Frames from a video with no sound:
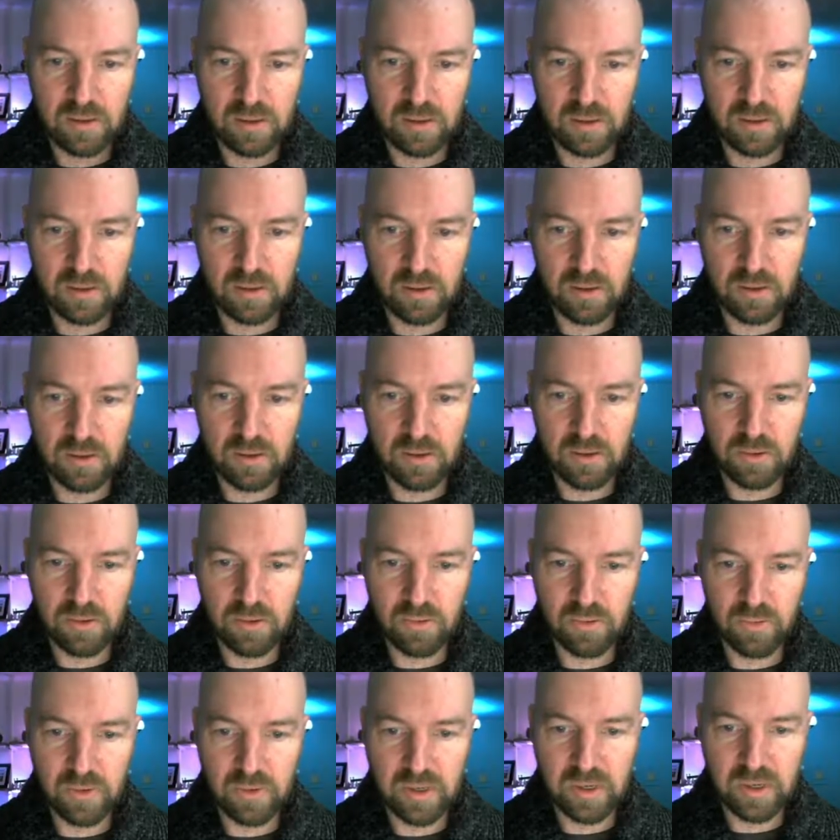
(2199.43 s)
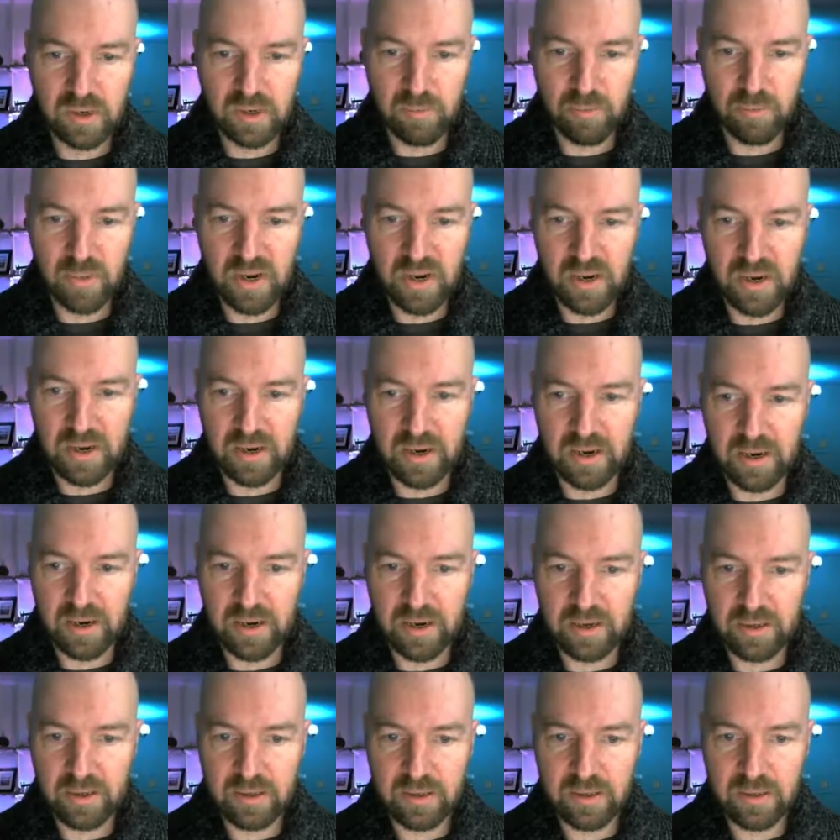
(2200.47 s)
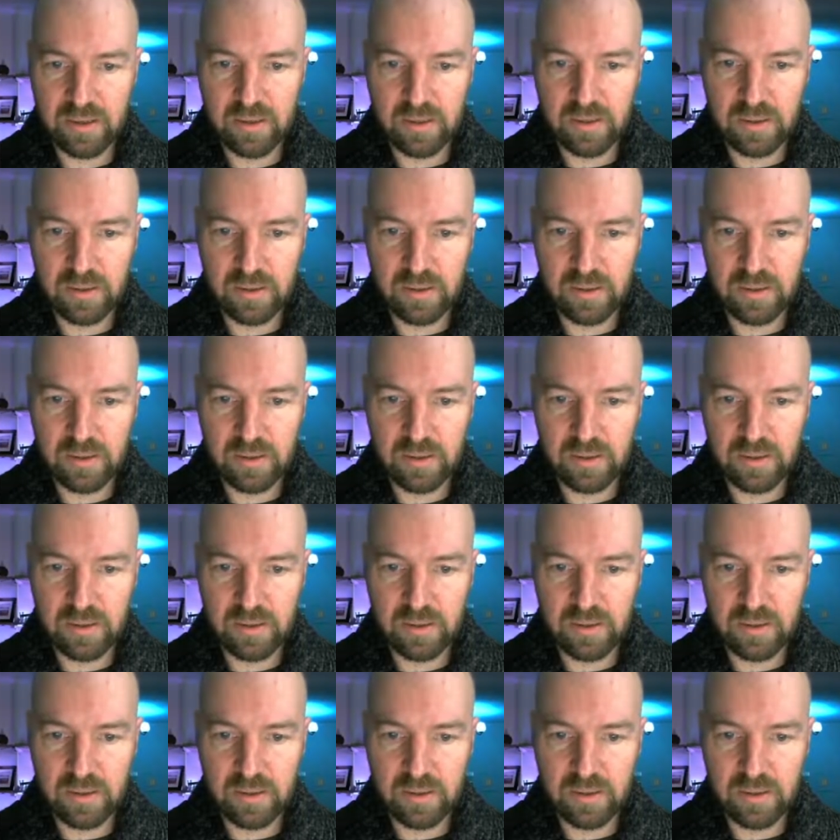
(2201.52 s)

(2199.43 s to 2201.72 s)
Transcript: all the way back.